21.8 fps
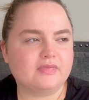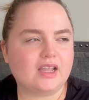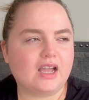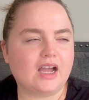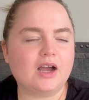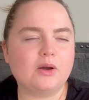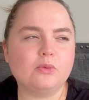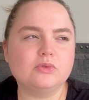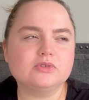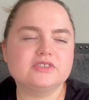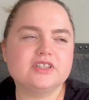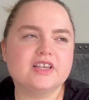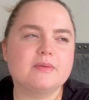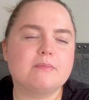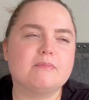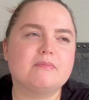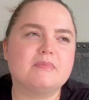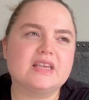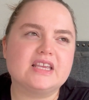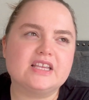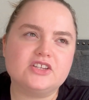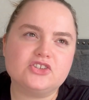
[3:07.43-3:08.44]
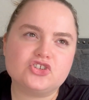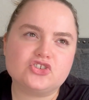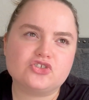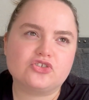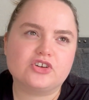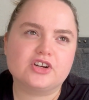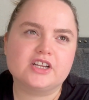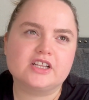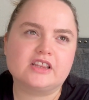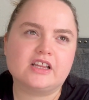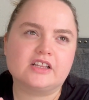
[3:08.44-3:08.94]
I won't say mean
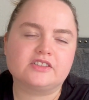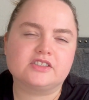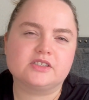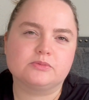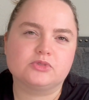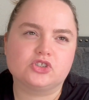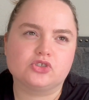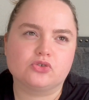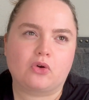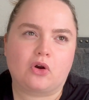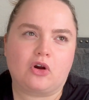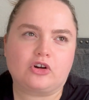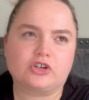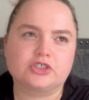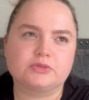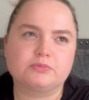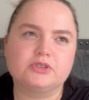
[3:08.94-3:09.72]
streak, that seems too harsh,